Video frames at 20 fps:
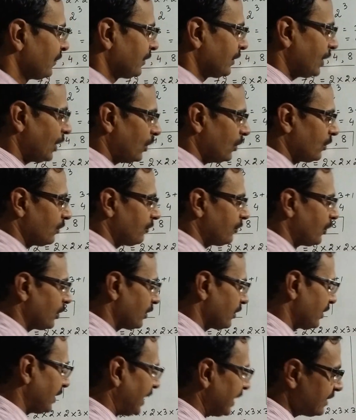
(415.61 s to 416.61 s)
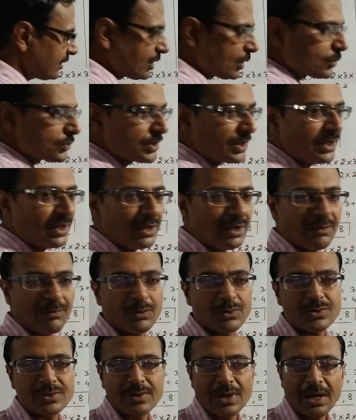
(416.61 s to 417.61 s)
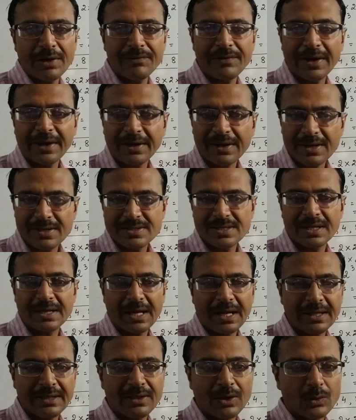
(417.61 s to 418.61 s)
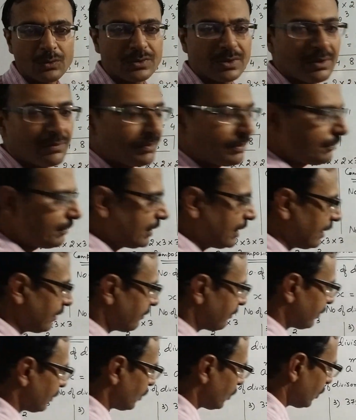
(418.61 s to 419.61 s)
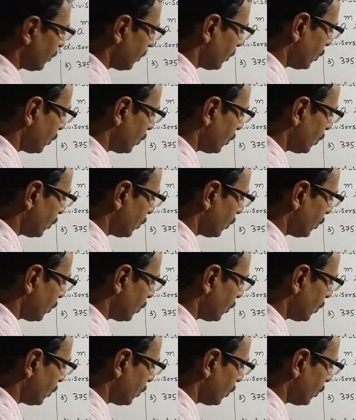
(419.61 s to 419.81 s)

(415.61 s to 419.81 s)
Now for 9000, if you start factorizing 9000, we will have